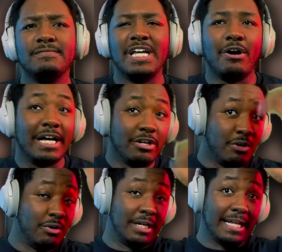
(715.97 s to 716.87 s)
Now, I
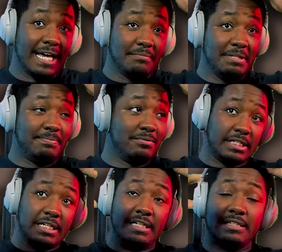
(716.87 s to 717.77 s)
know a lot of people
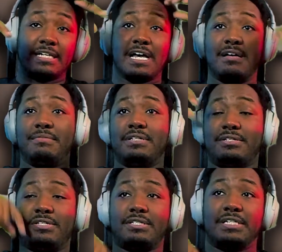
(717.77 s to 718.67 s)
in the
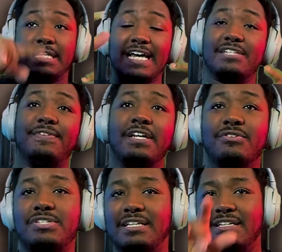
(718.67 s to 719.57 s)
comments of the last video
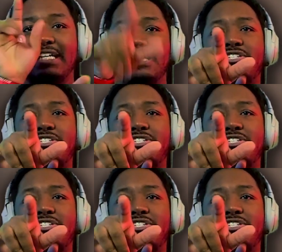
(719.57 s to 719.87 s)
said that these